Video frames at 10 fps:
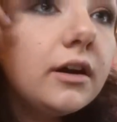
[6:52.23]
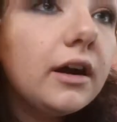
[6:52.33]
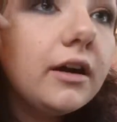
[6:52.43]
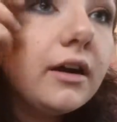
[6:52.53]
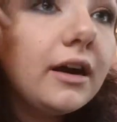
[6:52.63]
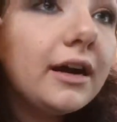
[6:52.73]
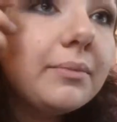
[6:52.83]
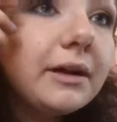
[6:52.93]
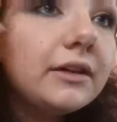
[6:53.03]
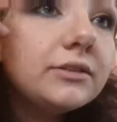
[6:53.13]
our
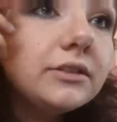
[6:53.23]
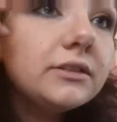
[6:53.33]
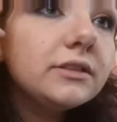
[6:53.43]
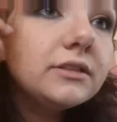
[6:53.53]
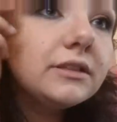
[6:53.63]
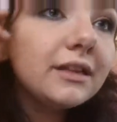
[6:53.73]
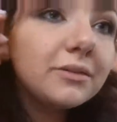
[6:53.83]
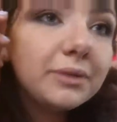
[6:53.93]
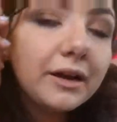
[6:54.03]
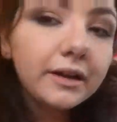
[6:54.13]
eyebrows just to set the
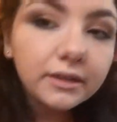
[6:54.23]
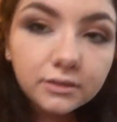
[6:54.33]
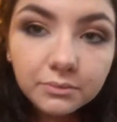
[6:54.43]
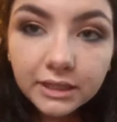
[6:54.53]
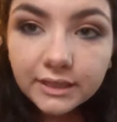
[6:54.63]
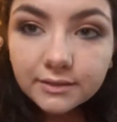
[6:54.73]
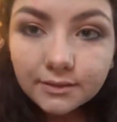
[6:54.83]
brow hairs in place.